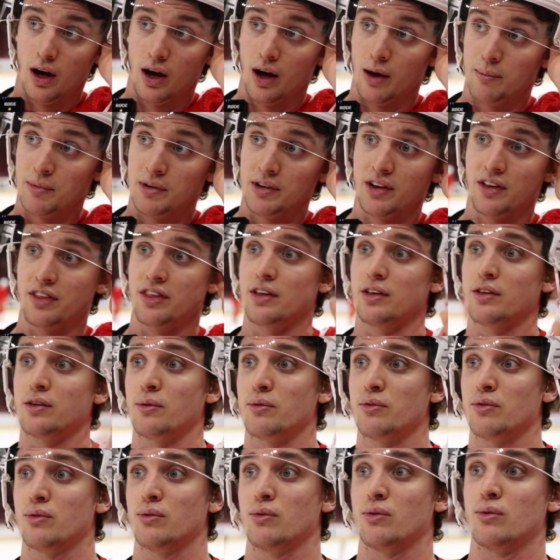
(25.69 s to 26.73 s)
I mean, I think
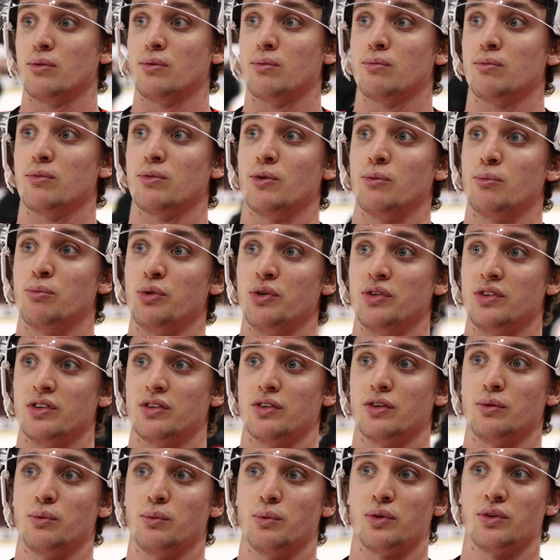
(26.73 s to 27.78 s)
the
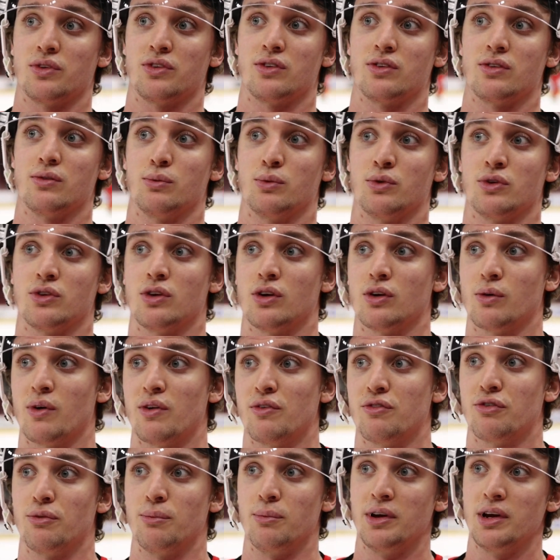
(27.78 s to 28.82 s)
preseason was not
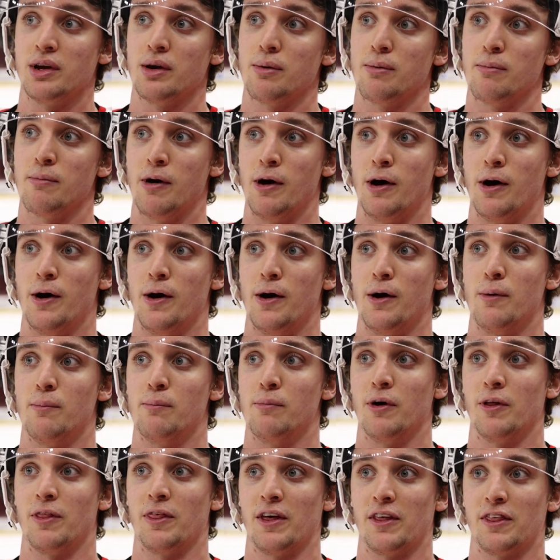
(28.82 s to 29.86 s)
great for me,
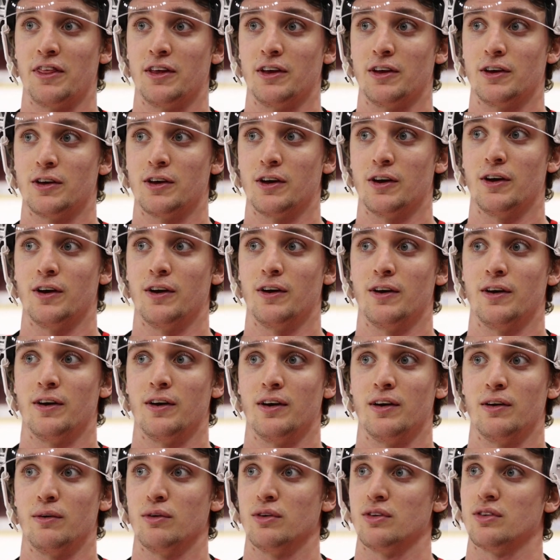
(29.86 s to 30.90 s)
but I think
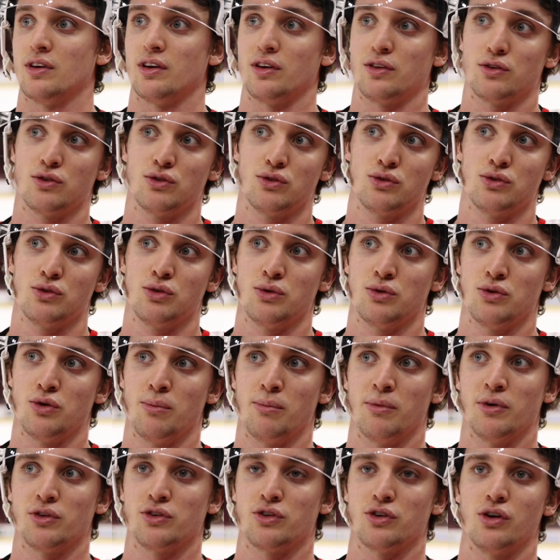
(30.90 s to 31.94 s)
it was like two
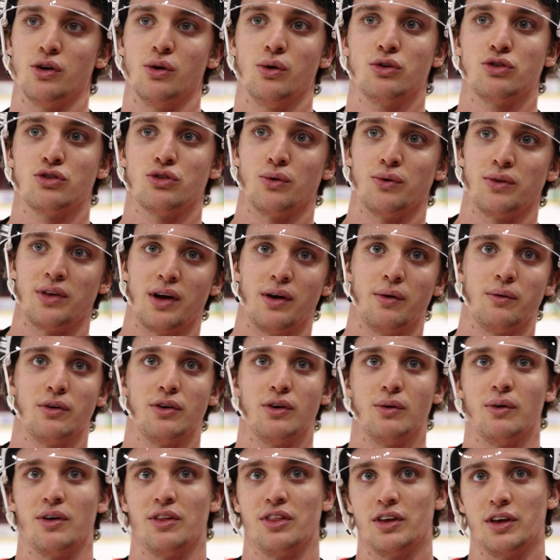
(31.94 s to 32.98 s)
months ago. So now, you
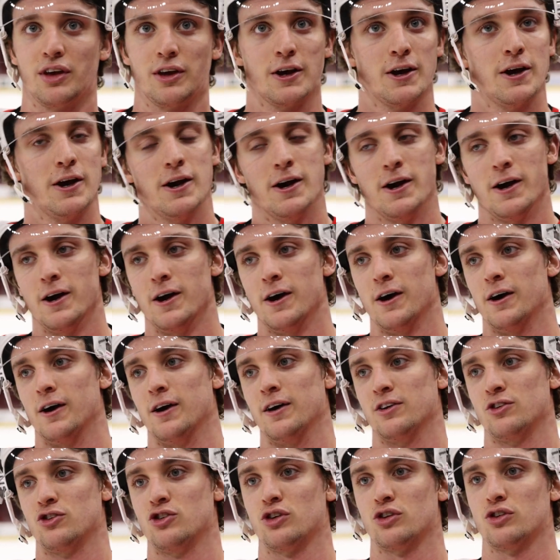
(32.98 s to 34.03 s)
know, I think
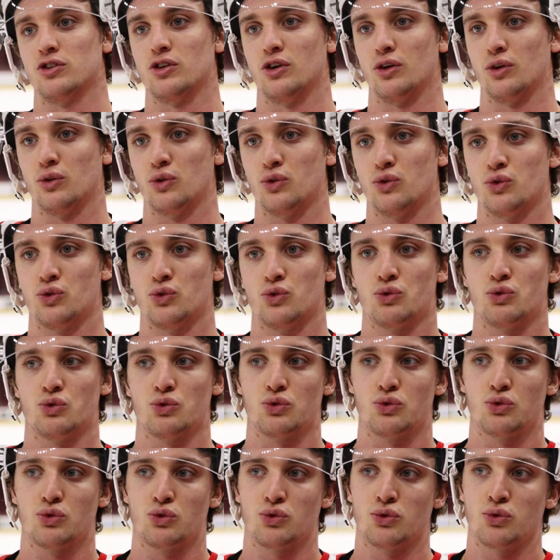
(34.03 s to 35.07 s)
just
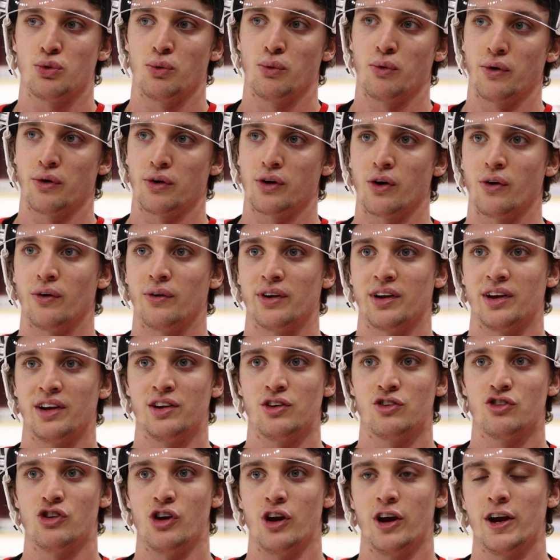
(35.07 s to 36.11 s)
to work hard
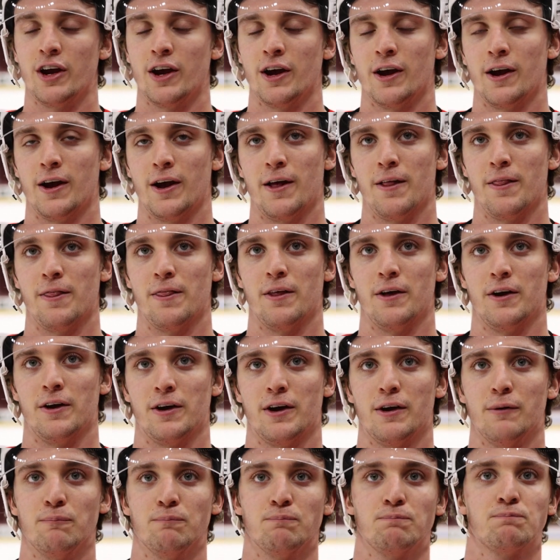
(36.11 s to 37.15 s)
each day and
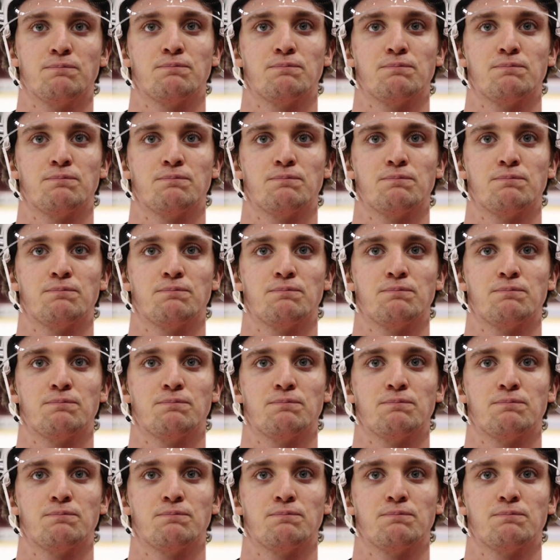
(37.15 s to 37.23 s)
yeah.